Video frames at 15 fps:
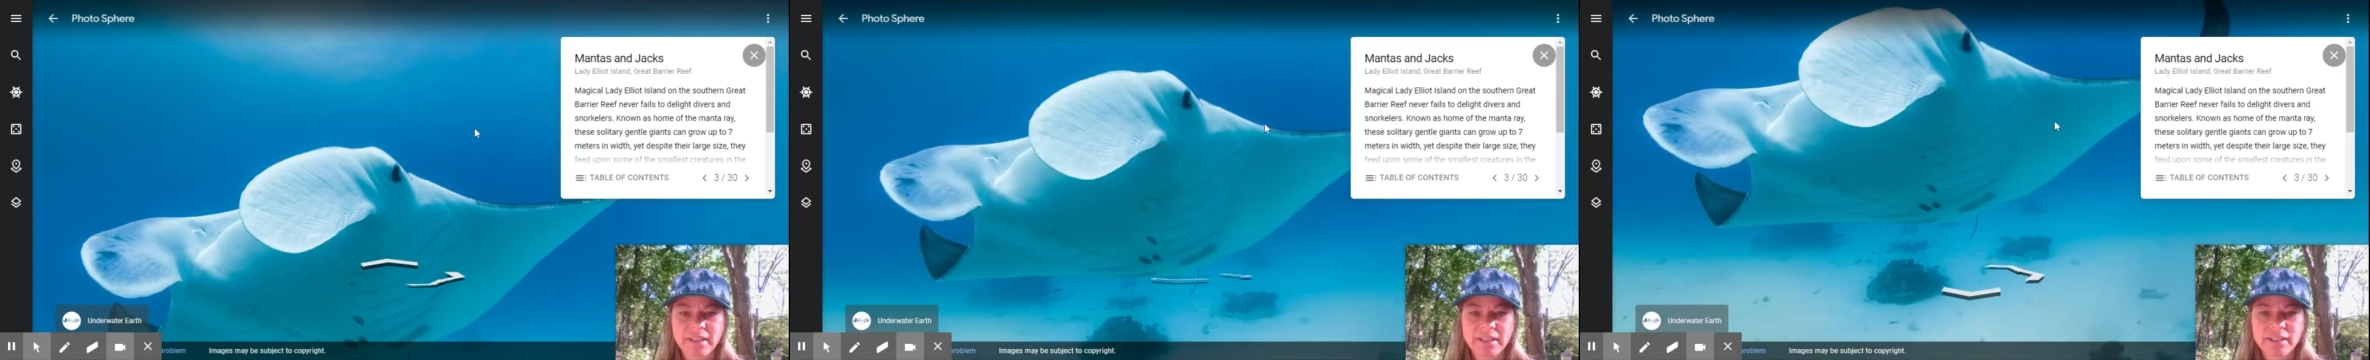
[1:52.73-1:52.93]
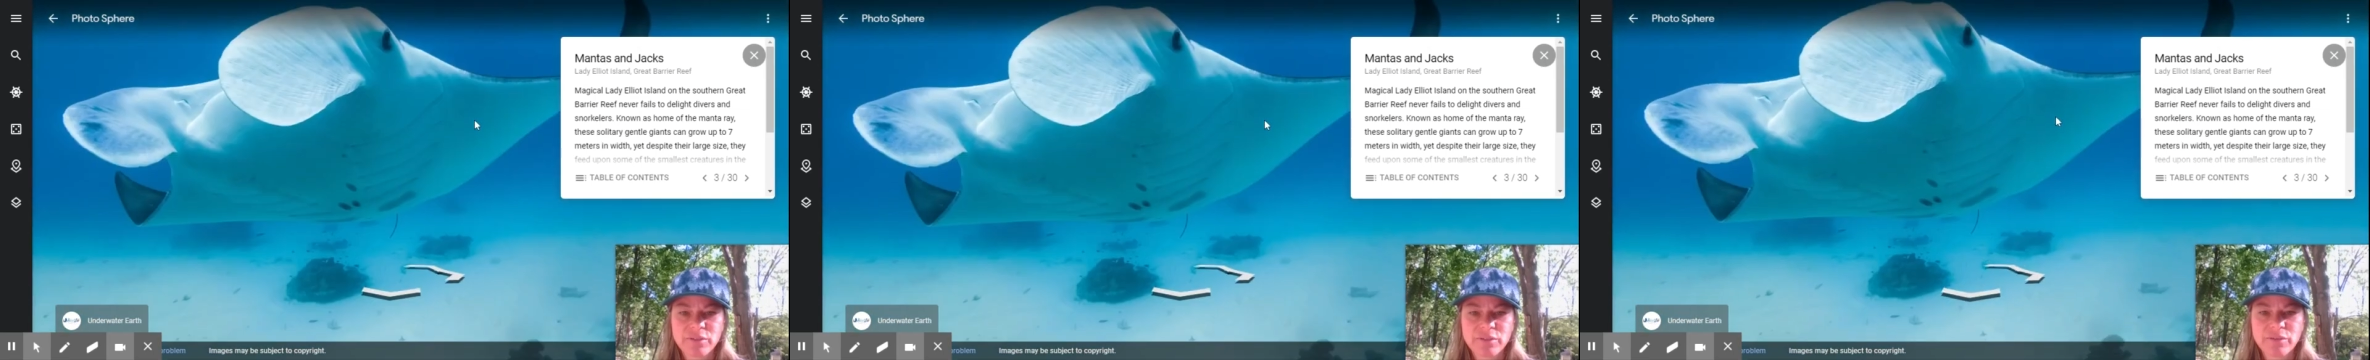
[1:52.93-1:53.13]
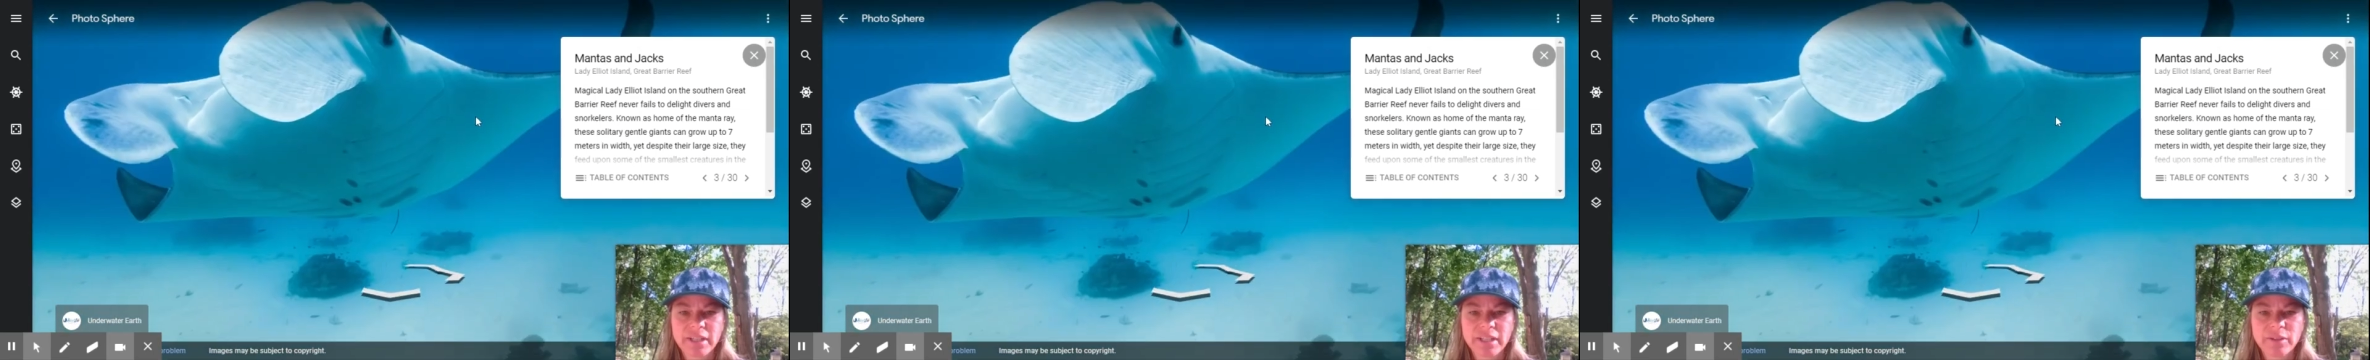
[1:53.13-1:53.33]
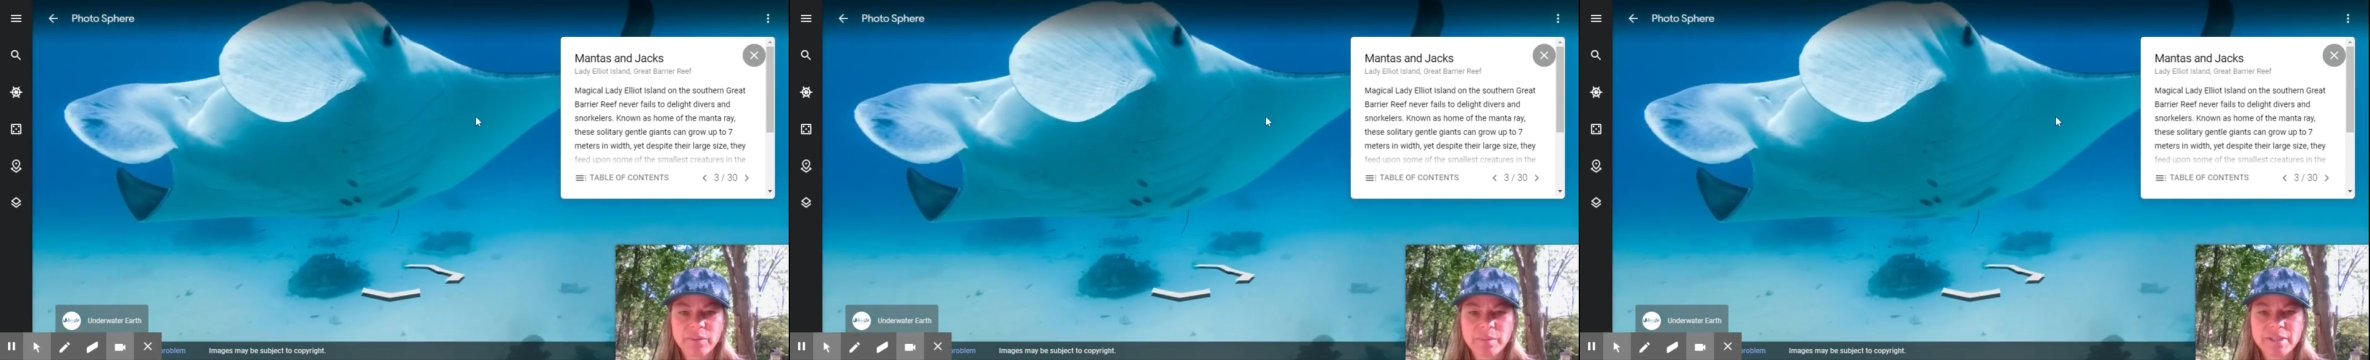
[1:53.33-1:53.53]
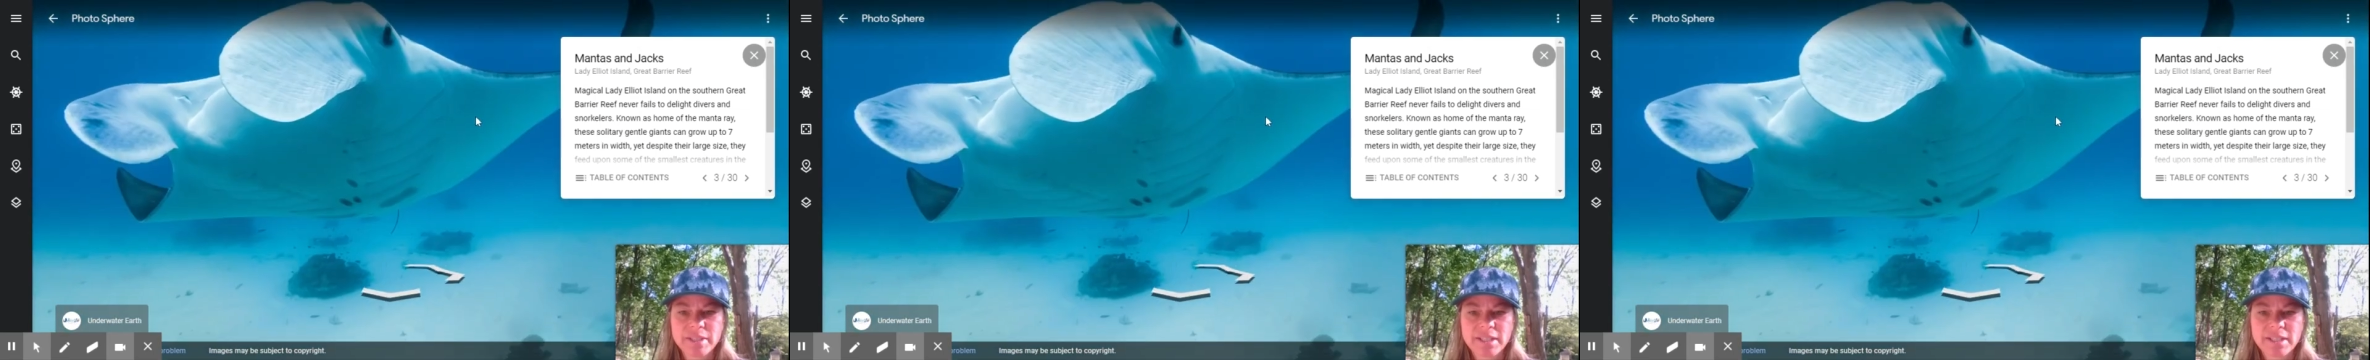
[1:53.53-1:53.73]
It's funny.
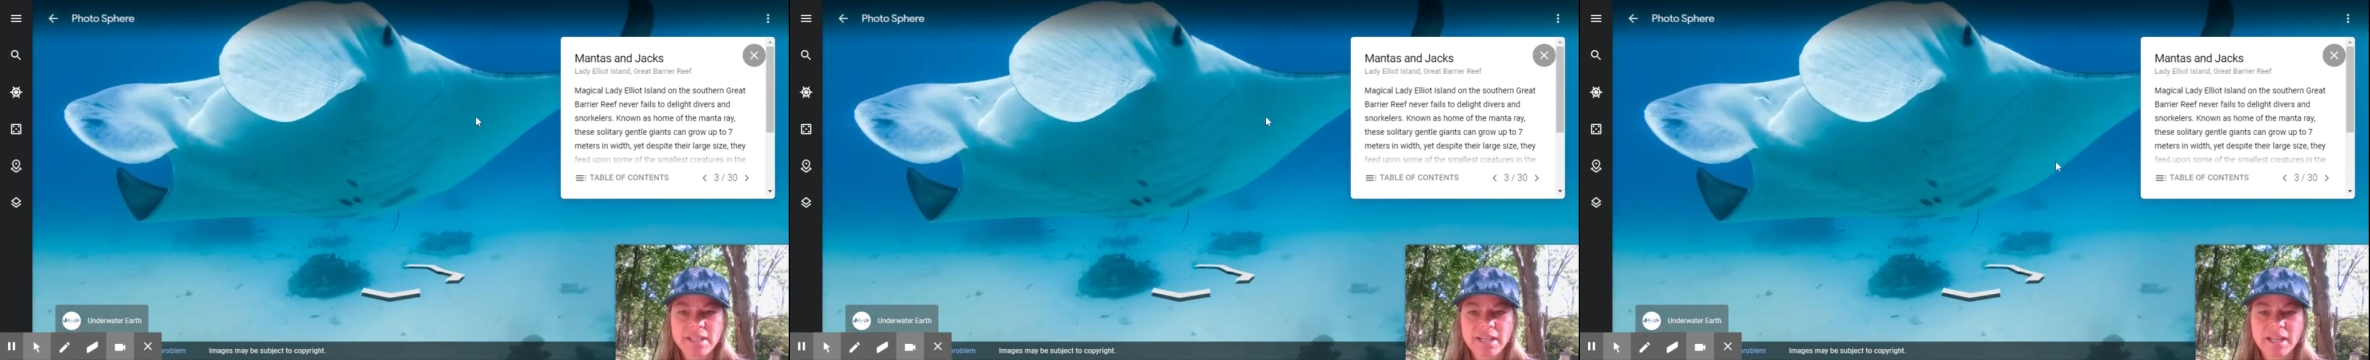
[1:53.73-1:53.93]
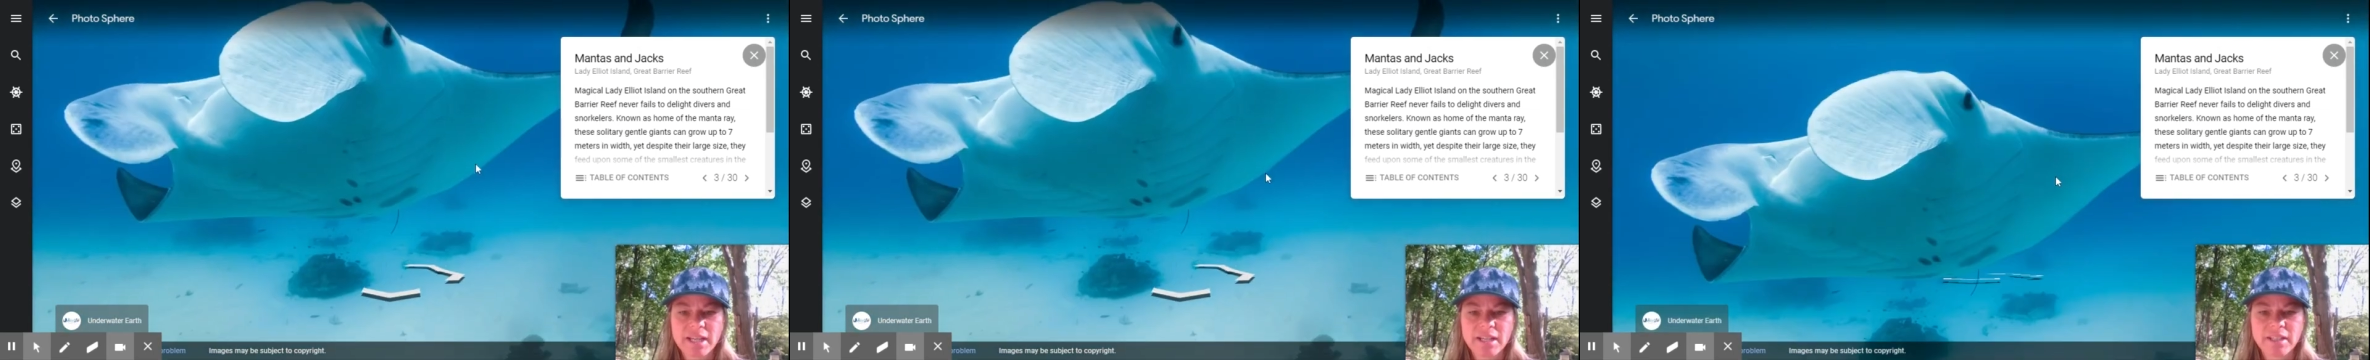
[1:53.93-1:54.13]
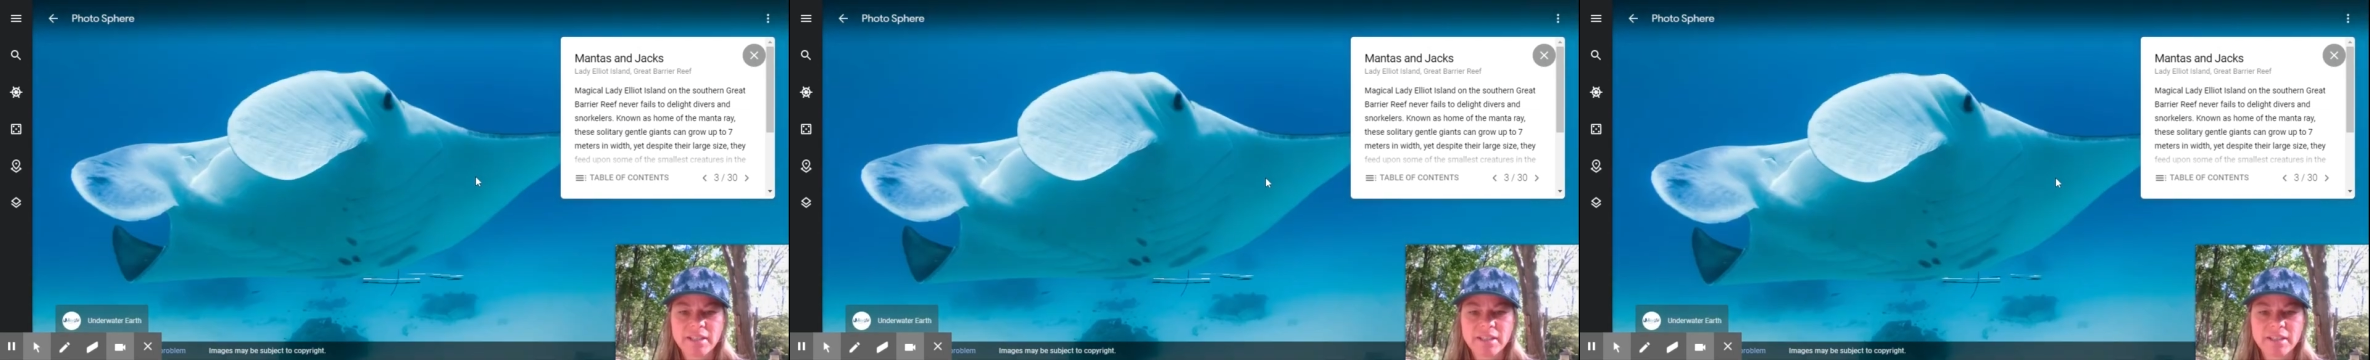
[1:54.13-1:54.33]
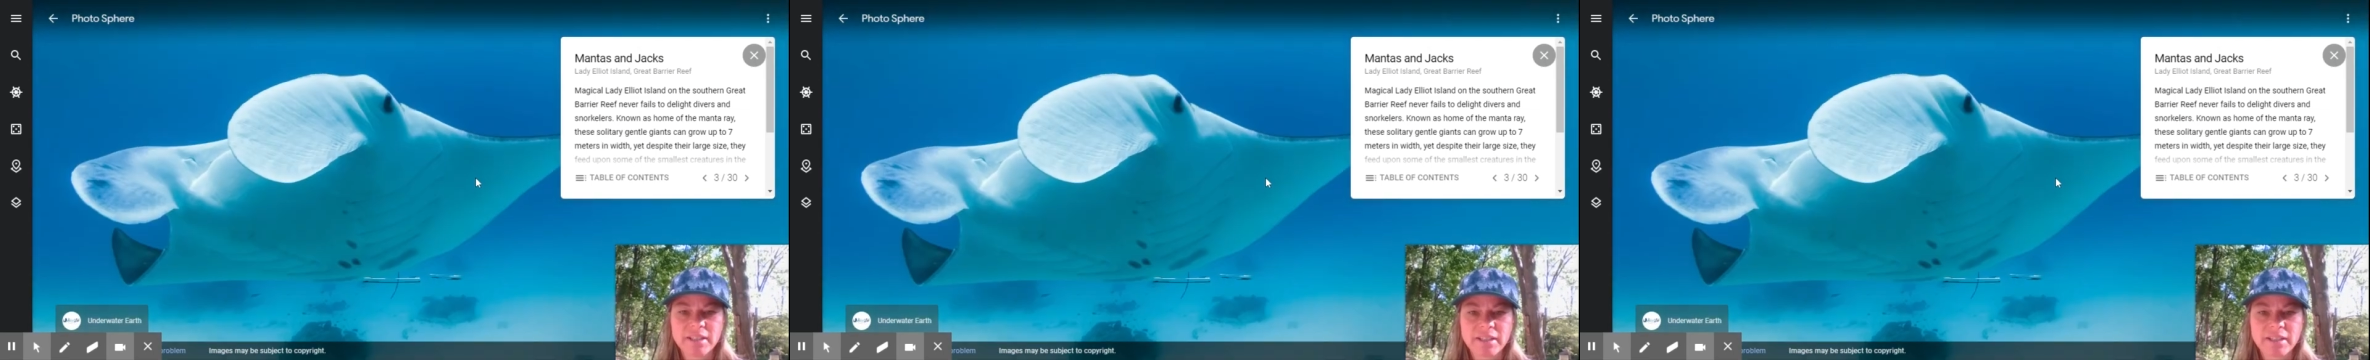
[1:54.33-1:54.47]
Almost looks like a